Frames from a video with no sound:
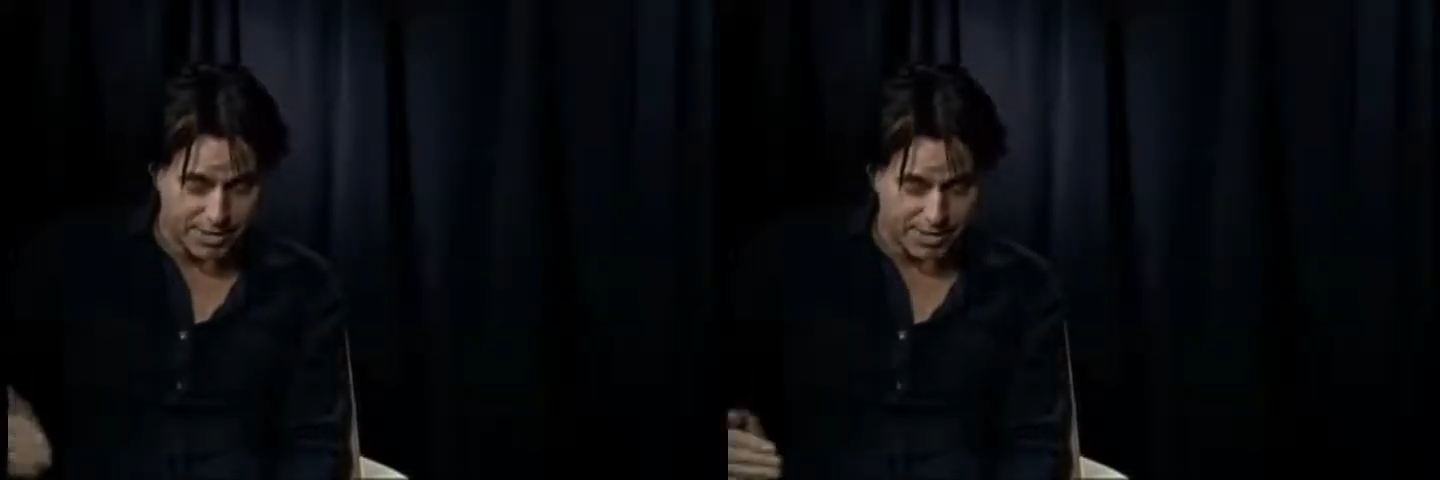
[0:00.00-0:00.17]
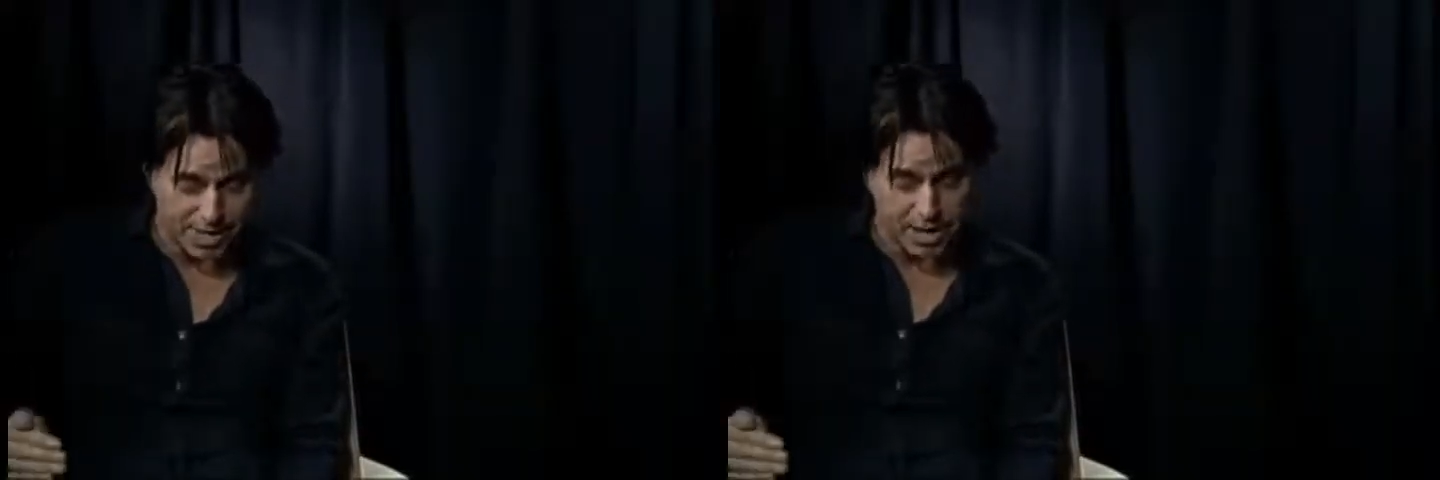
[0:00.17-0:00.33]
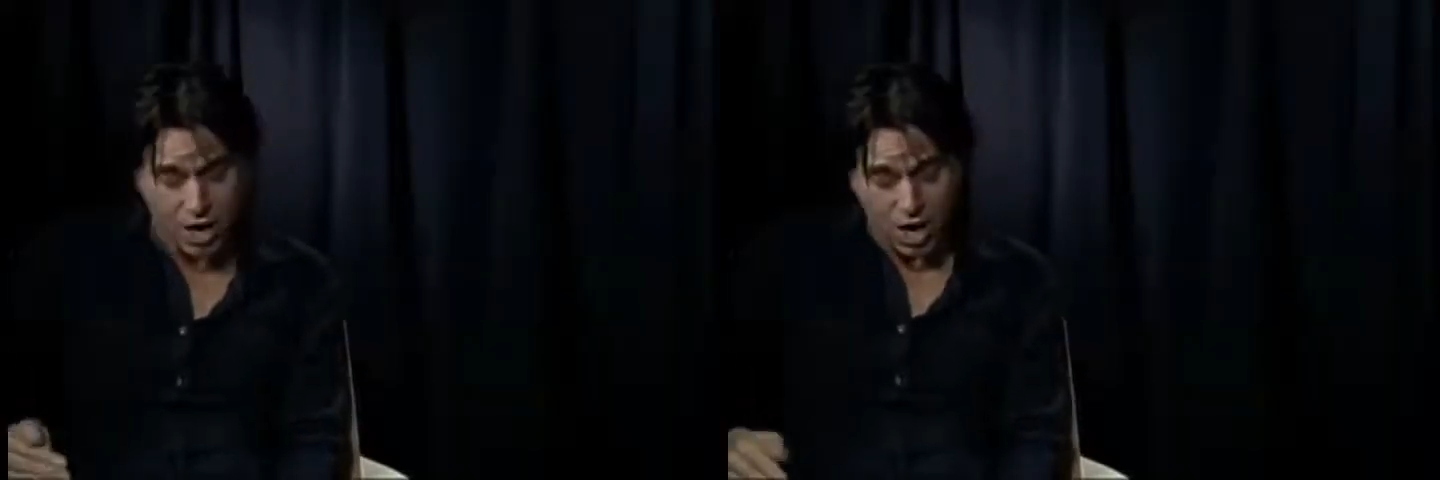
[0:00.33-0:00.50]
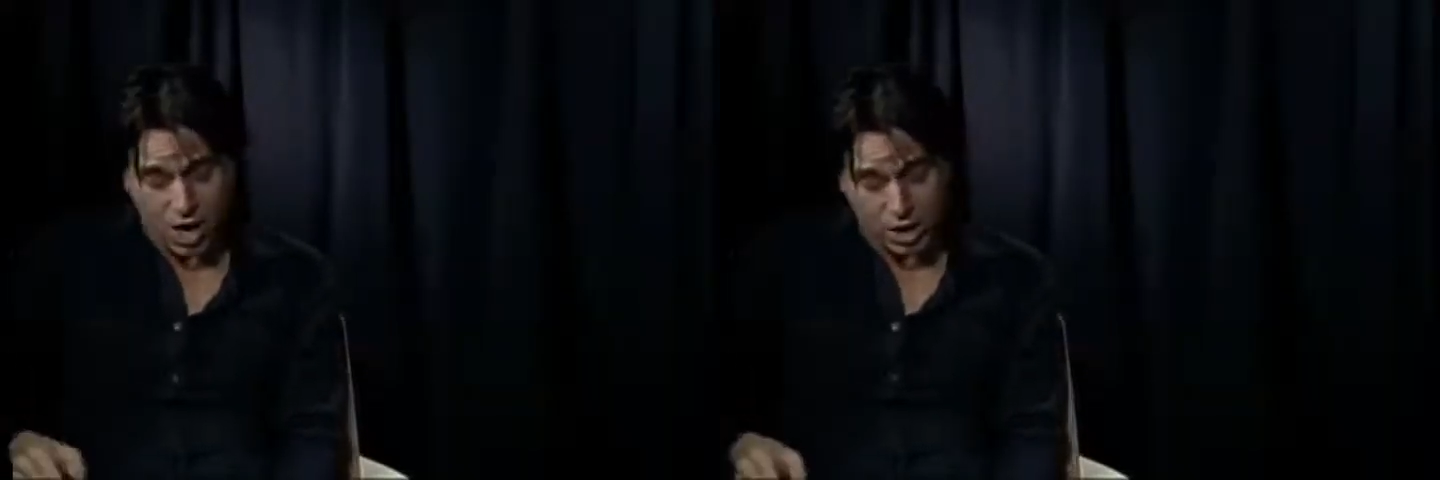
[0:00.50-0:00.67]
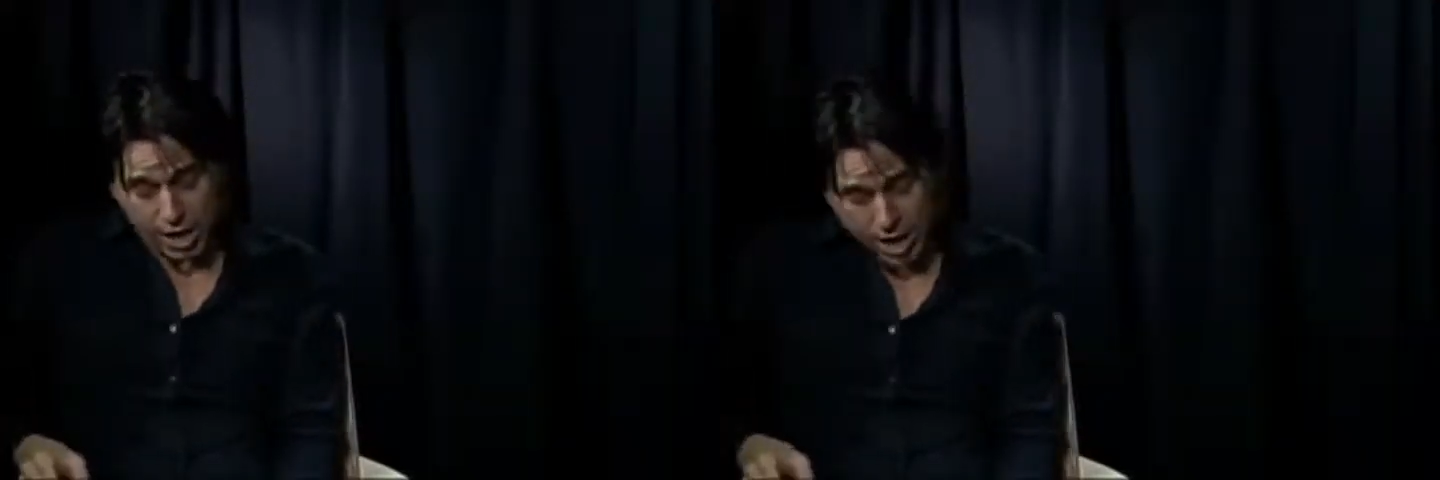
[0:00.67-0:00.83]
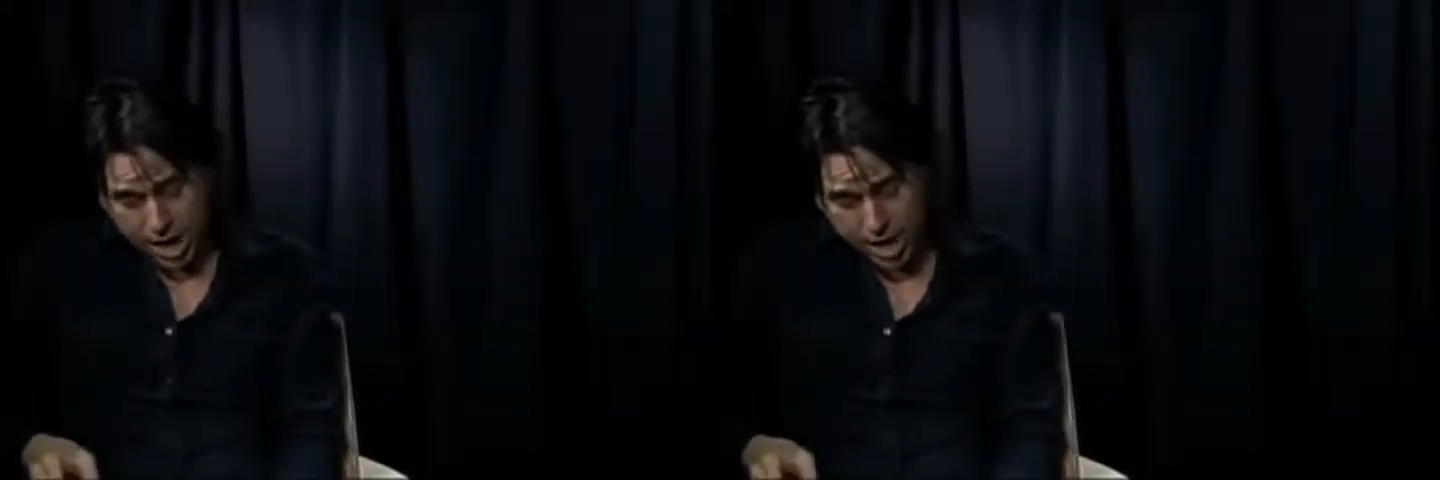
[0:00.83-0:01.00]
They're saying,
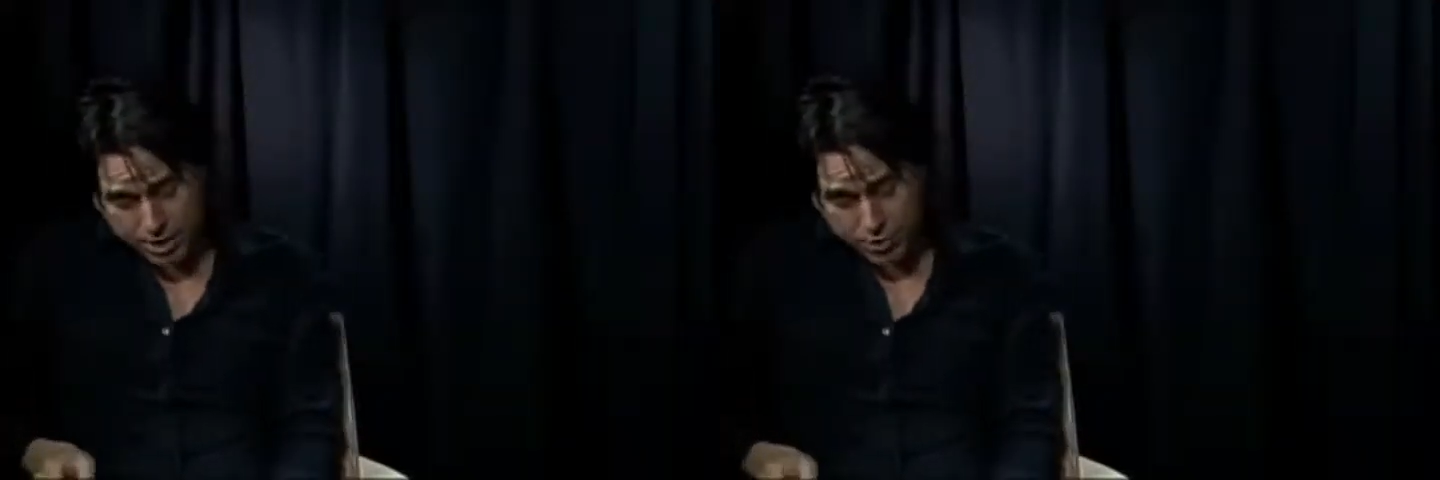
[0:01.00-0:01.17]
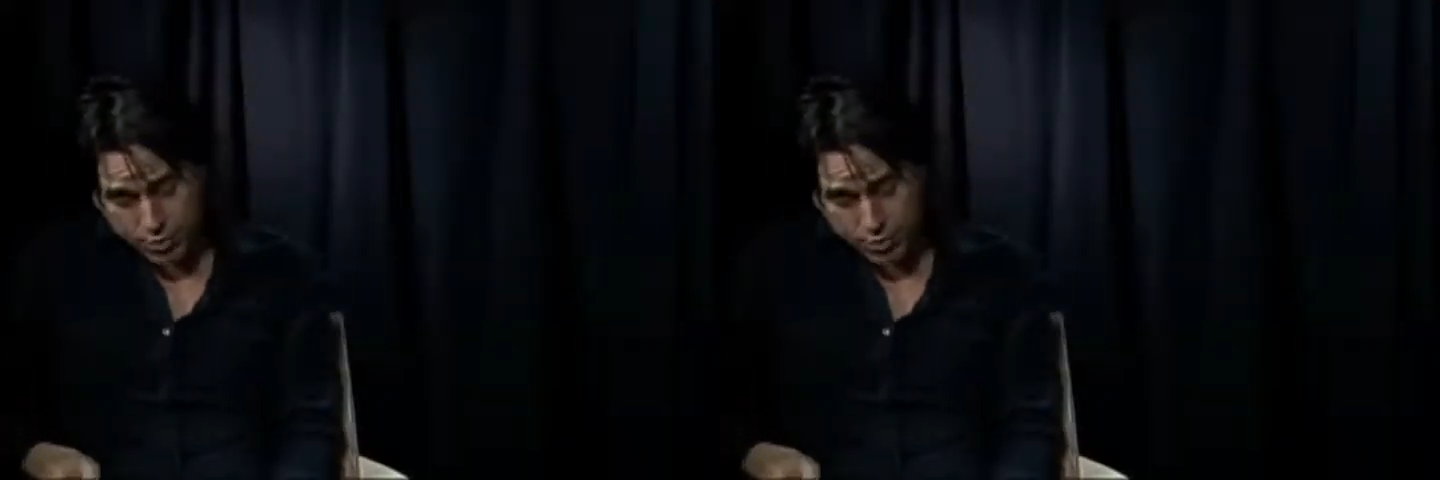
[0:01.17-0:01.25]
yes,